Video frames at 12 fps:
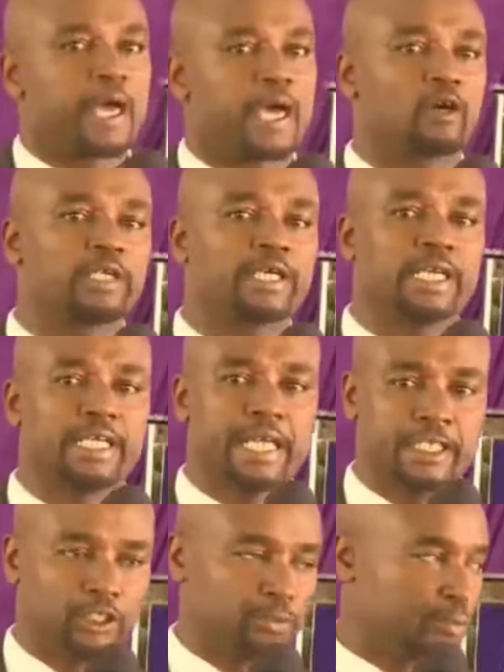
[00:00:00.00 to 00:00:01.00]
and all the
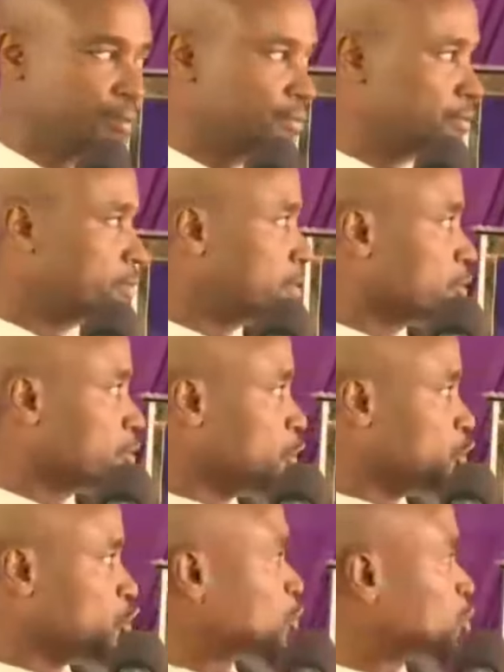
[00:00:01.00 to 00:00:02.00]
leadership.
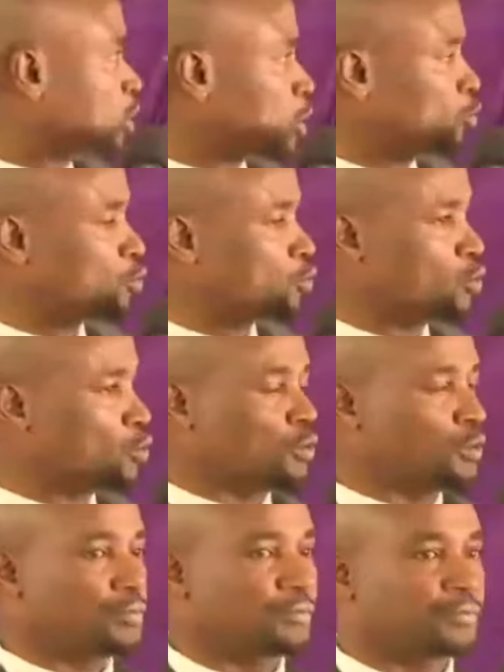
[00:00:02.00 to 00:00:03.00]
Bishop,
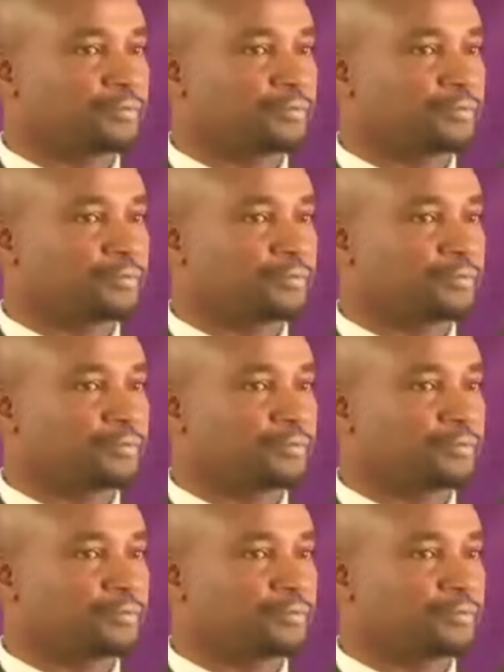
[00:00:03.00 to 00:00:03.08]
tunakushukuru.